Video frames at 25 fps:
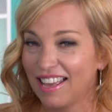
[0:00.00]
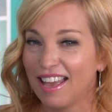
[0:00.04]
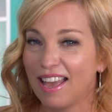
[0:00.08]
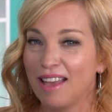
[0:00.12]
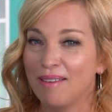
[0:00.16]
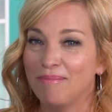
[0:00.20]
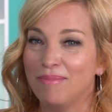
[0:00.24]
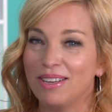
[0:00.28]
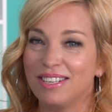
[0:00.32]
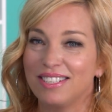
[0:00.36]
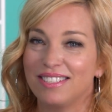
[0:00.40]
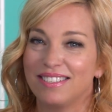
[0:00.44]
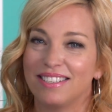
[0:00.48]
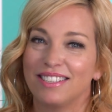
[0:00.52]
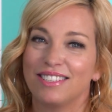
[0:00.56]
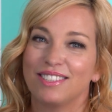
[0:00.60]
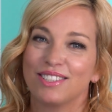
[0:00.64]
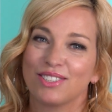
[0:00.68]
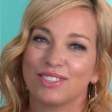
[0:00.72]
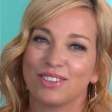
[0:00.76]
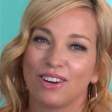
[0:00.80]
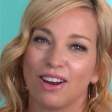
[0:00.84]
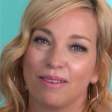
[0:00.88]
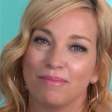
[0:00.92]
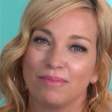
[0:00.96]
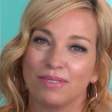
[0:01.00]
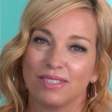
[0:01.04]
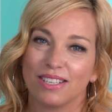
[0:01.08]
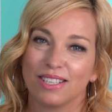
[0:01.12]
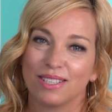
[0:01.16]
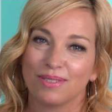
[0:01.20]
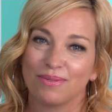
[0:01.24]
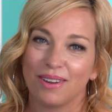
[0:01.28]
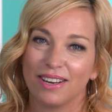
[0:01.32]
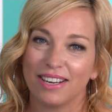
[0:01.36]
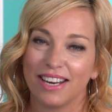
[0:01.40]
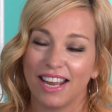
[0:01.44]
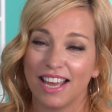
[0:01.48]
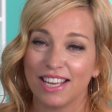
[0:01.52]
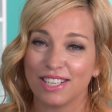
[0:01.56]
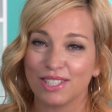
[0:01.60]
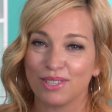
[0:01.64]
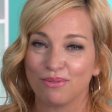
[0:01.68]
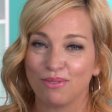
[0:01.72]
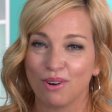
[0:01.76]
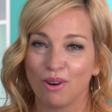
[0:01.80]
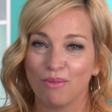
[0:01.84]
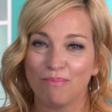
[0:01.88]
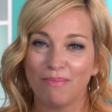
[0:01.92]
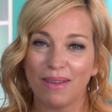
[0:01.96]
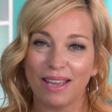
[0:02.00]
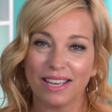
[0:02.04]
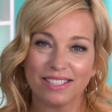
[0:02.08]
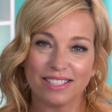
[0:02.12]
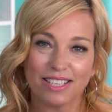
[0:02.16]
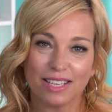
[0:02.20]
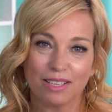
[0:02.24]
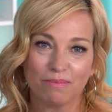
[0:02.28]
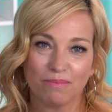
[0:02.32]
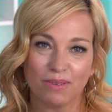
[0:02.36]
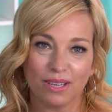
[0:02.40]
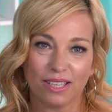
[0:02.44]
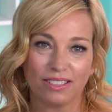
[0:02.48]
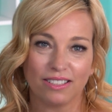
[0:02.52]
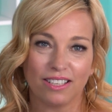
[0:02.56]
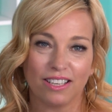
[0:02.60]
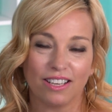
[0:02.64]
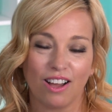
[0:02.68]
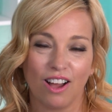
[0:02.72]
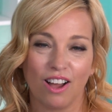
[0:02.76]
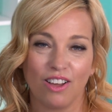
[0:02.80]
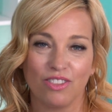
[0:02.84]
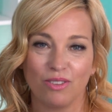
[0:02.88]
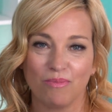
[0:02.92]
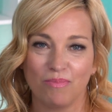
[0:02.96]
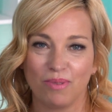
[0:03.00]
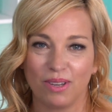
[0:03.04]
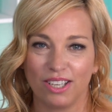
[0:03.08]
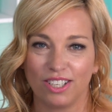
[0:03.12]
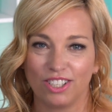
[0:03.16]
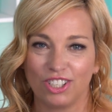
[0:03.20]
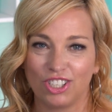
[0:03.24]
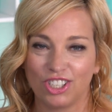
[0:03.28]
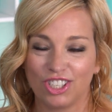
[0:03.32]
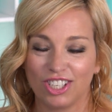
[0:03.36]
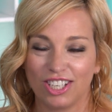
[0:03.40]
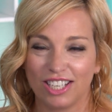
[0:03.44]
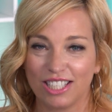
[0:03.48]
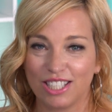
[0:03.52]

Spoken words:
MSC describes this one as a romantic picnic on the beach.